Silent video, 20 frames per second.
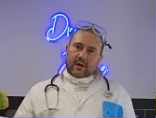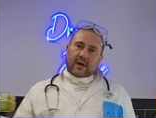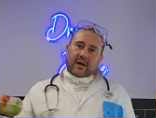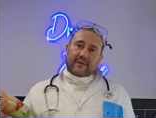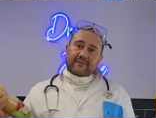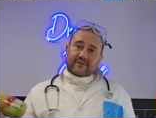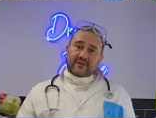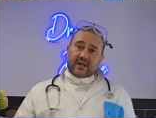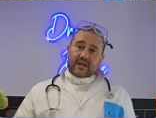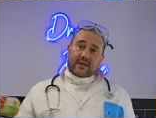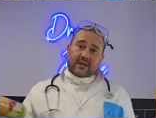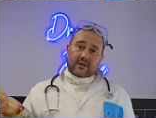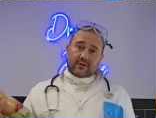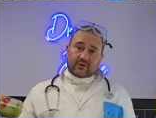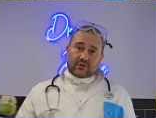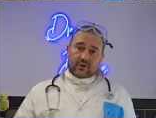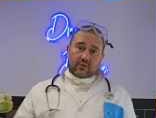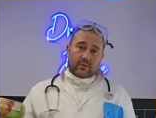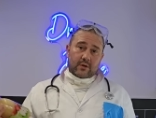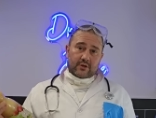I've
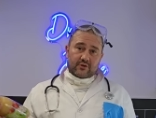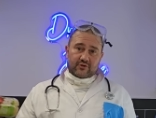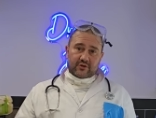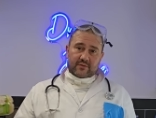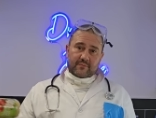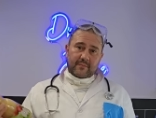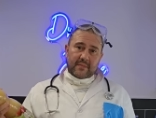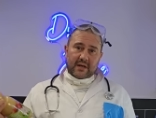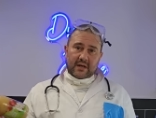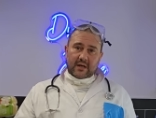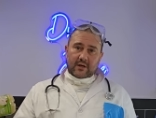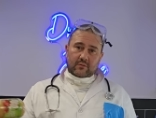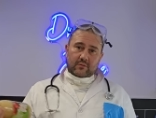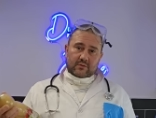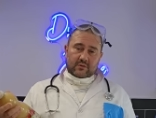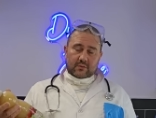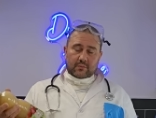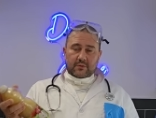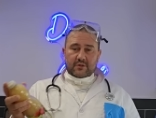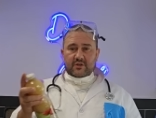taken 200 ml
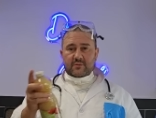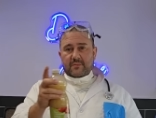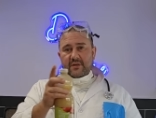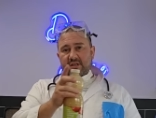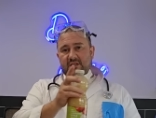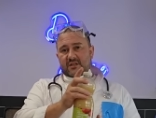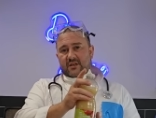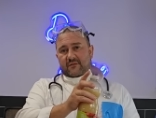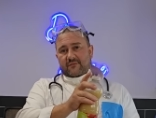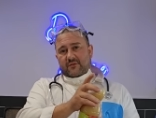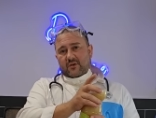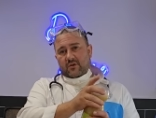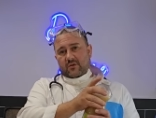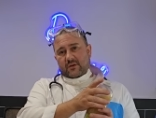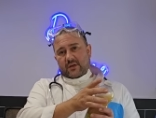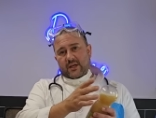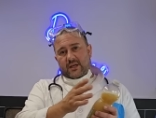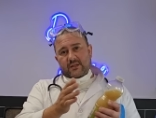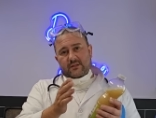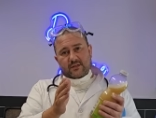out, which means I've
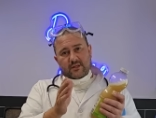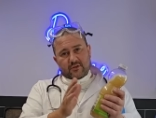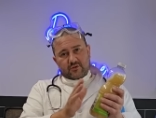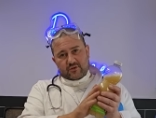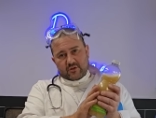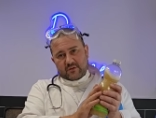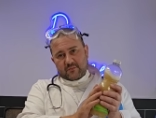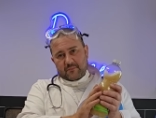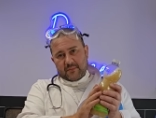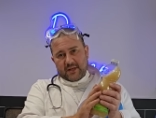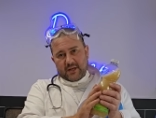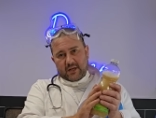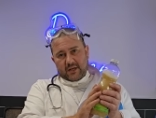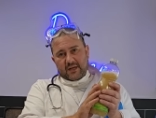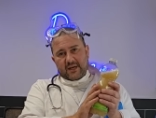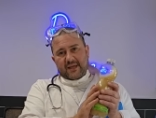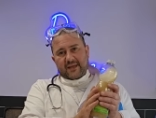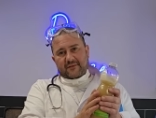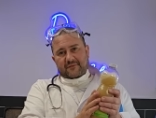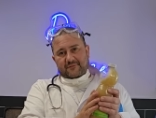got 800
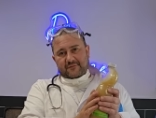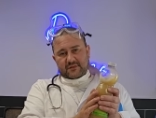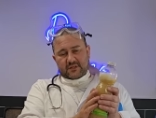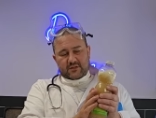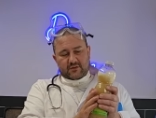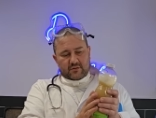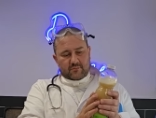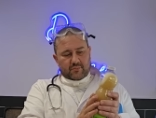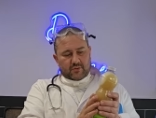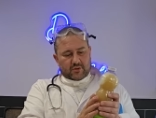ml left in the